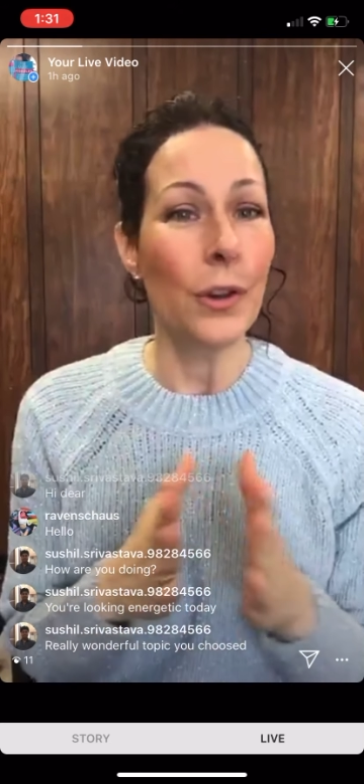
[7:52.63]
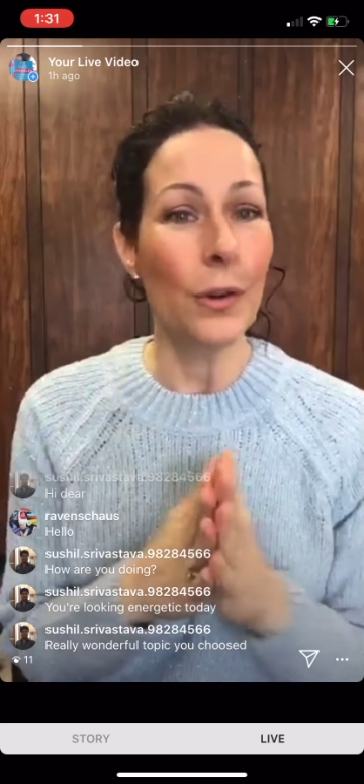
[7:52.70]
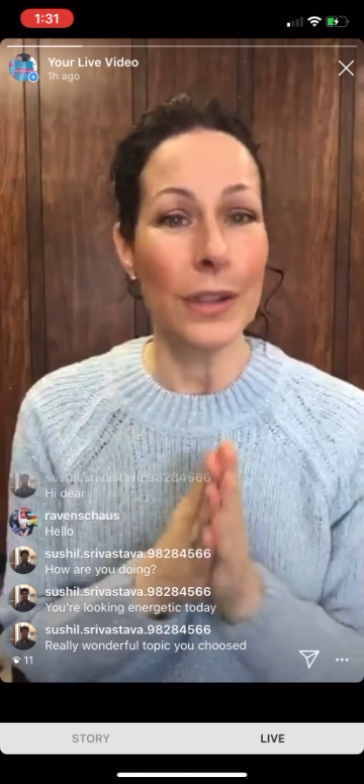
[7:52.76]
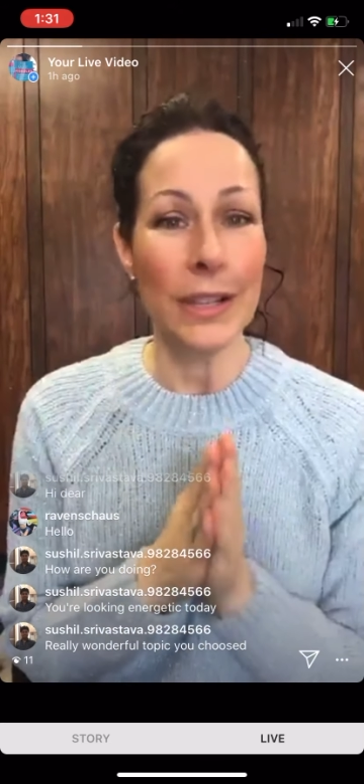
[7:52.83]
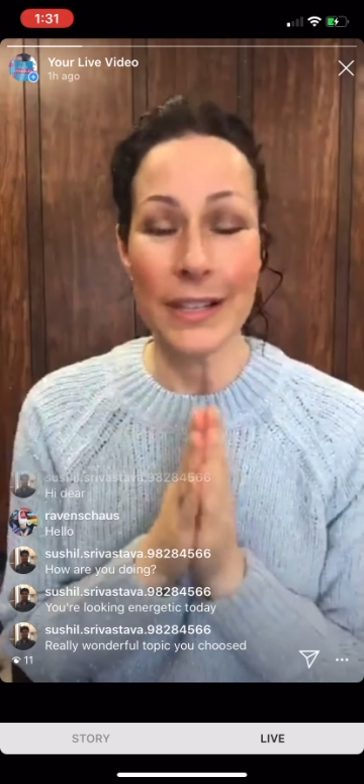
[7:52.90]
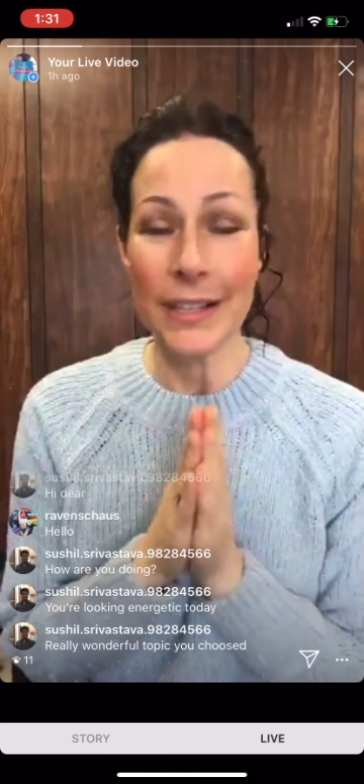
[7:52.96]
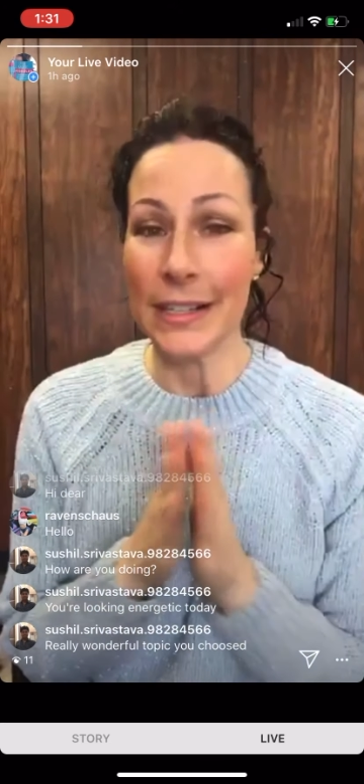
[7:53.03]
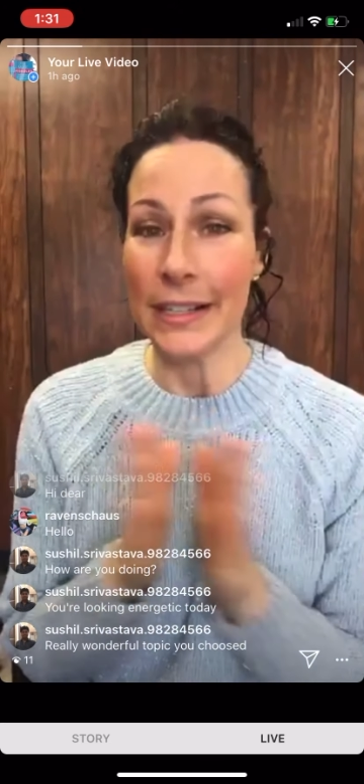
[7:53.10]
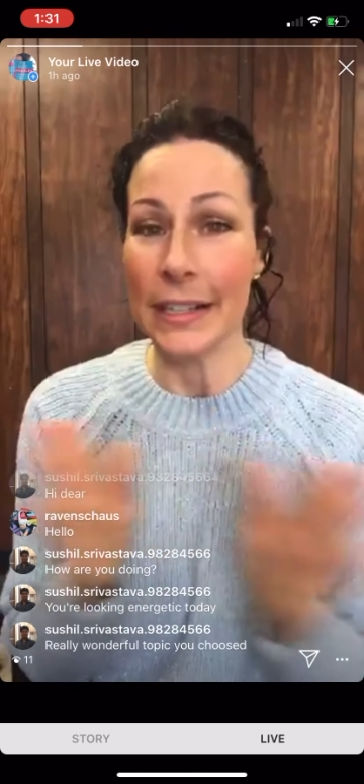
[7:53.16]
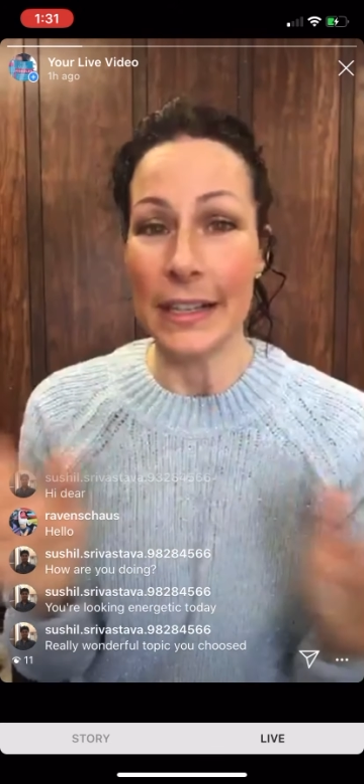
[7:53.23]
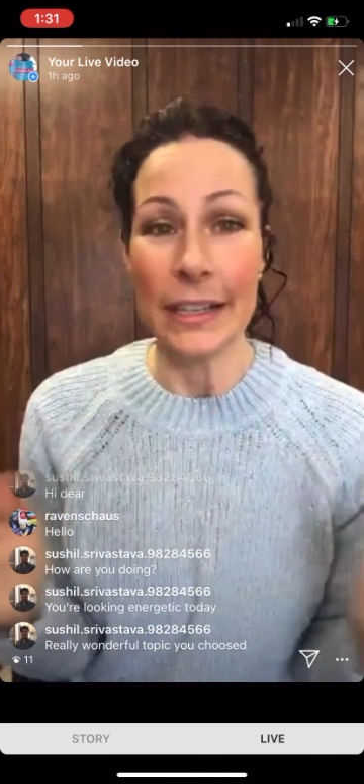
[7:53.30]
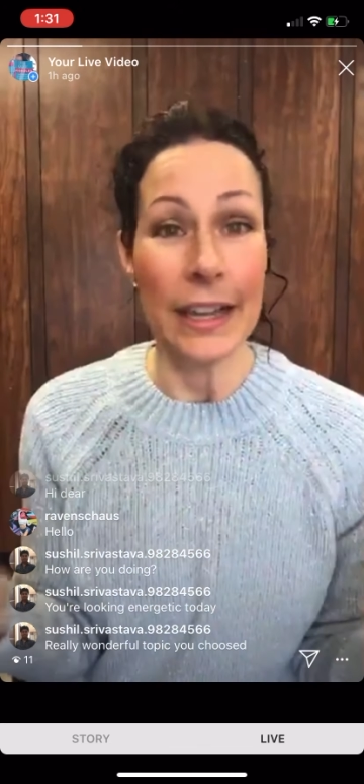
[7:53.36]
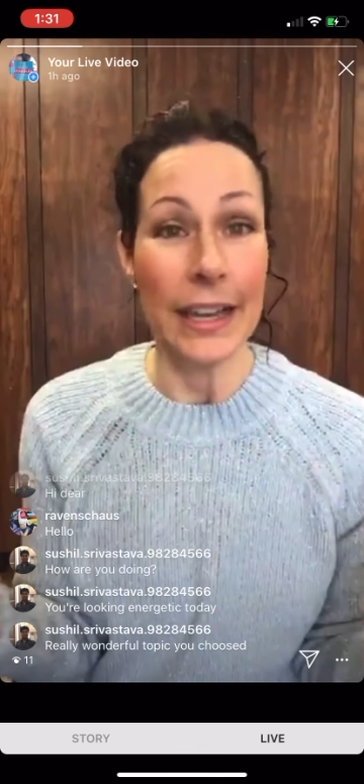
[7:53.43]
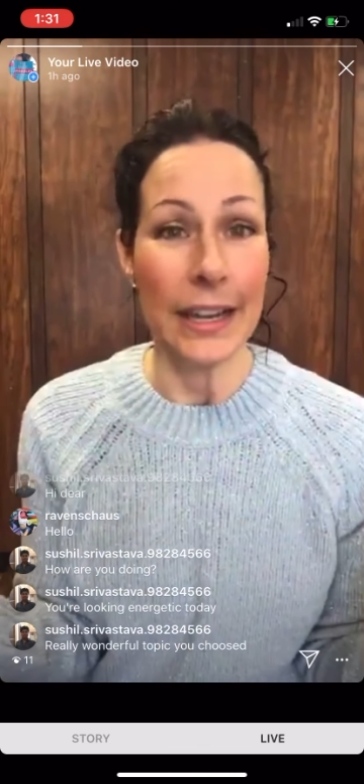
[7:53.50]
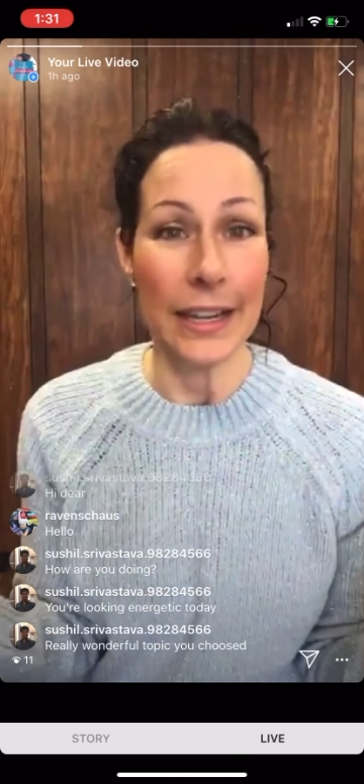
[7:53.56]
listen,
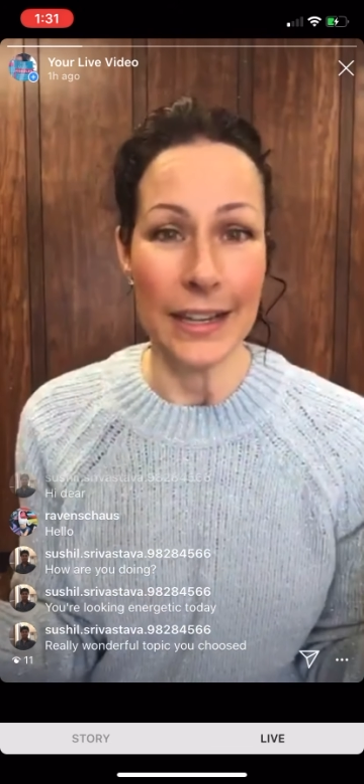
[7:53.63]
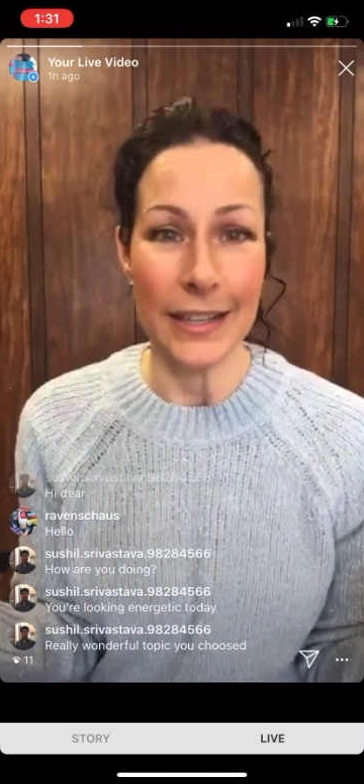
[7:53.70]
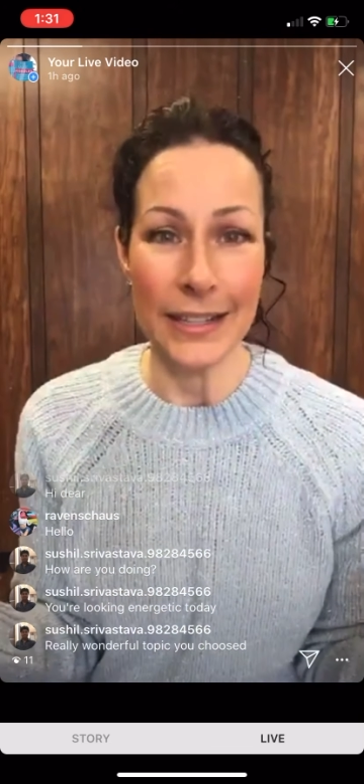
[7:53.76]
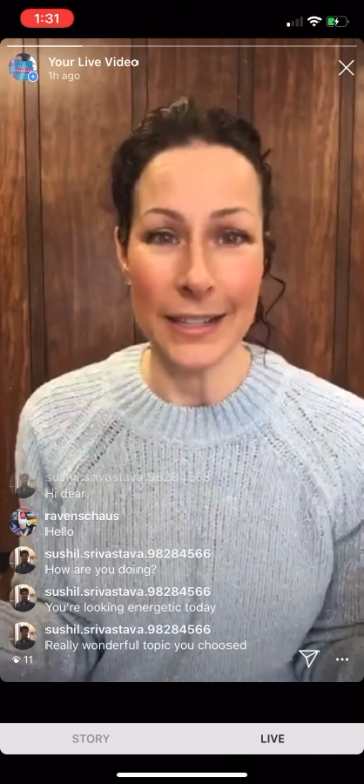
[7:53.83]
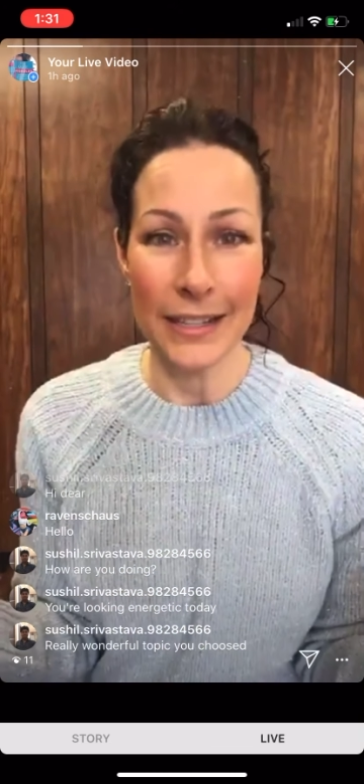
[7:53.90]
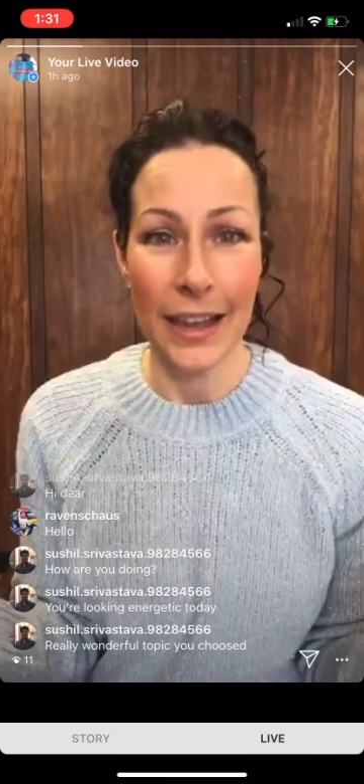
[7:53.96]
ladies,